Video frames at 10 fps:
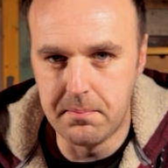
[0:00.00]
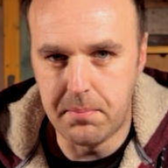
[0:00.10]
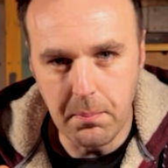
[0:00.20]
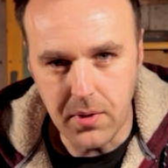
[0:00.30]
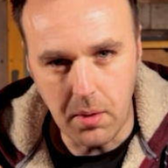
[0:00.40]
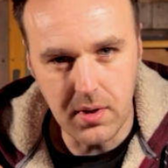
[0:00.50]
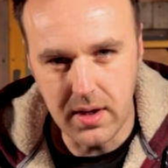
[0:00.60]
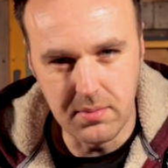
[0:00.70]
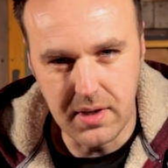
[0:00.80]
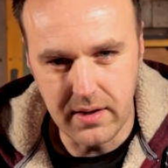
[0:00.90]
bumped up a
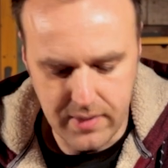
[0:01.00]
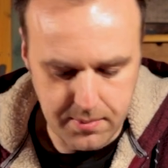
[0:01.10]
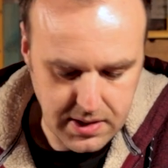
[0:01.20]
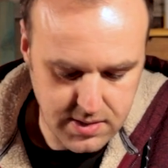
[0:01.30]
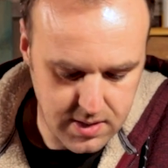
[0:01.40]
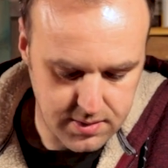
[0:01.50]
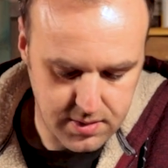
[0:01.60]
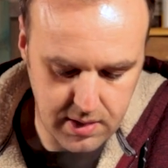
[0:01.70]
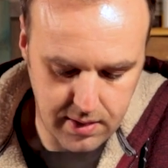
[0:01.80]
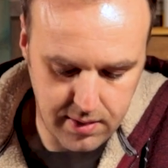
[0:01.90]
little bit, if that makes
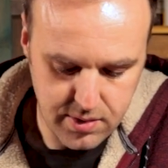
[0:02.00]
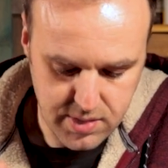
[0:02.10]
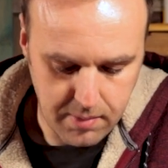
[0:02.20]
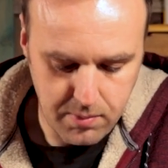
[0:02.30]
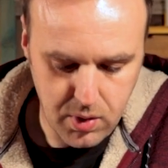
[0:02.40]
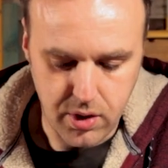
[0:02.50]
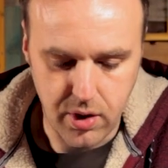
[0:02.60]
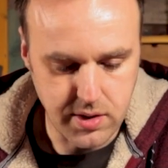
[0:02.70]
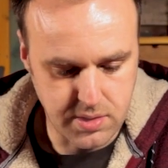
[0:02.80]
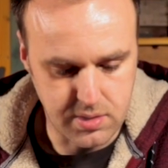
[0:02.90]
sense. You're just getting more
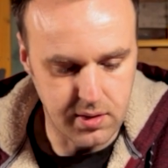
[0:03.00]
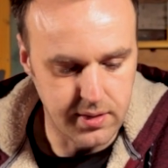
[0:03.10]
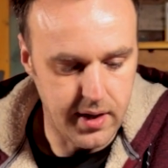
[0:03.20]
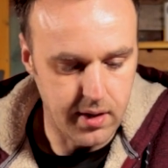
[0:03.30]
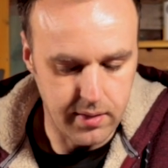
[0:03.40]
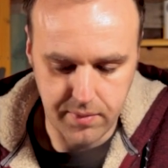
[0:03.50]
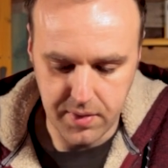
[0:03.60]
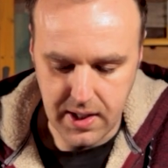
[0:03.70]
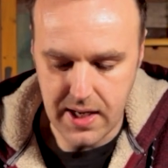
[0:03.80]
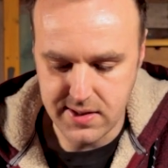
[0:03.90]
crust on there
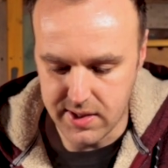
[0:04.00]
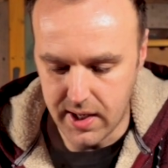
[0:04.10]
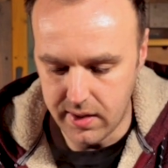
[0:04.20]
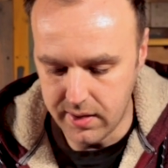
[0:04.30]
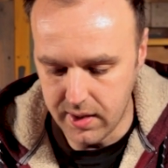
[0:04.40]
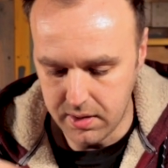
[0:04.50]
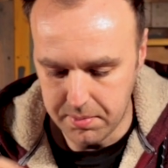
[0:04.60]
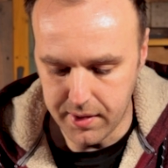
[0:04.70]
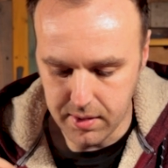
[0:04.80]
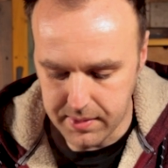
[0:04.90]
with the cast iron and the
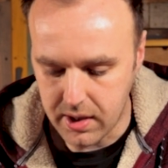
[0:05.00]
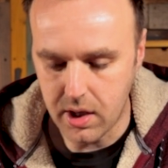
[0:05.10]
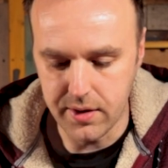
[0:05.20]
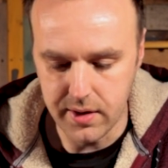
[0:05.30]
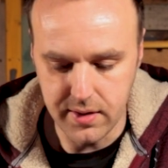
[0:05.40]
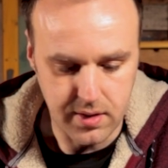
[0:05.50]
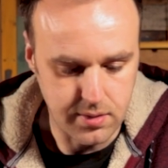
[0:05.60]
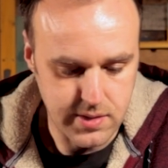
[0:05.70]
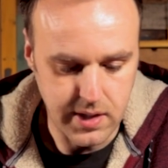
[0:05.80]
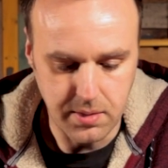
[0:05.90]
burger being cut down into
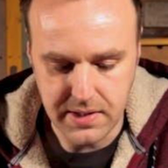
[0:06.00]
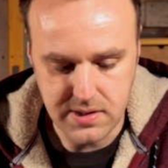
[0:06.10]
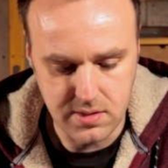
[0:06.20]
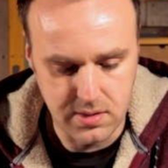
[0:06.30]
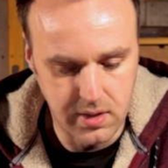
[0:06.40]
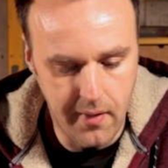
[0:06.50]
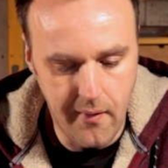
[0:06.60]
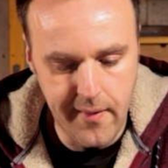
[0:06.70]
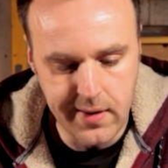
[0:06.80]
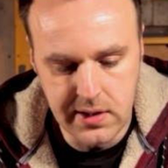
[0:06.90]
those little pieces.
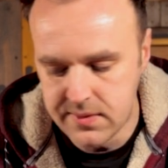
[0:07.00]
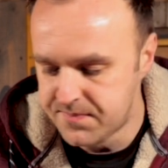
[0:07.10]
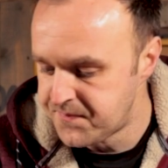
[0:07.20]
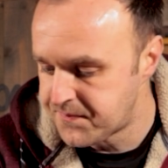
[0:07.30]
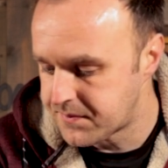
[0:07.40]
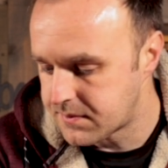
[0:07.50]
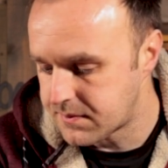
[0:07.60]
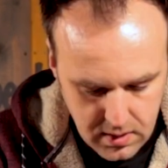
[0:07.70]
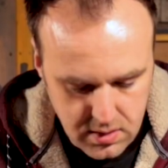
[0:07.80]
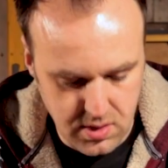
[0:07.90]

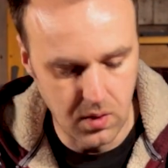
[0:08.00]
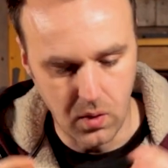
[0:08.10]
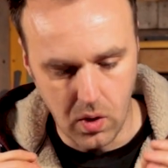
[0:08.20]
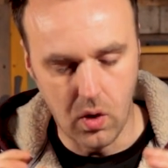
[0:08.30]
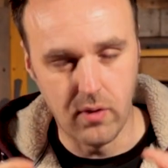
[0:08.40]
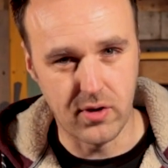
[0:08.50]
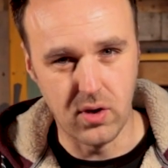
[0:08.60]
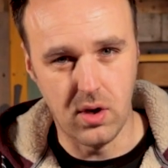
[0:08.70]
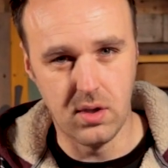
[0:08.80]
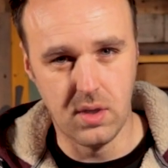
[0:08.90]
So
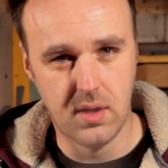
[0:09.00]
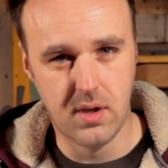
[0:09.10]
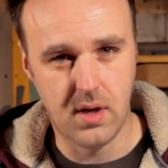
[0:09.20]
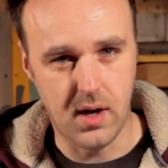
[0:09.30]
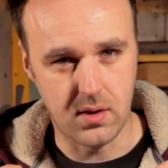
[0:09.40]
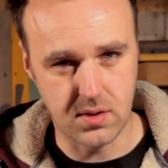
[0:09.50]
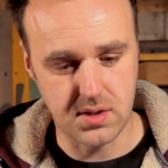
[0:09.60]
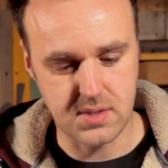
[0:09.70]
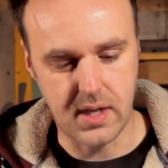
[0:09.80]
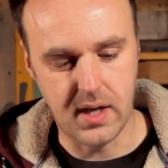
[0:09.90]
overall, I'm going
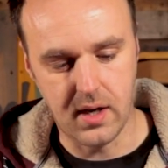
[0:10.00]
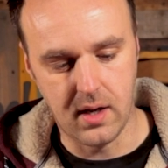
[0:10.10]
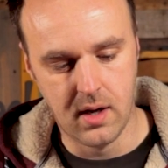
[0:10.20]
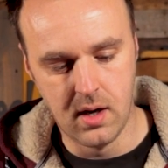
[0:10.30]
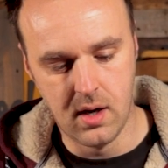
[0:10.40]
to say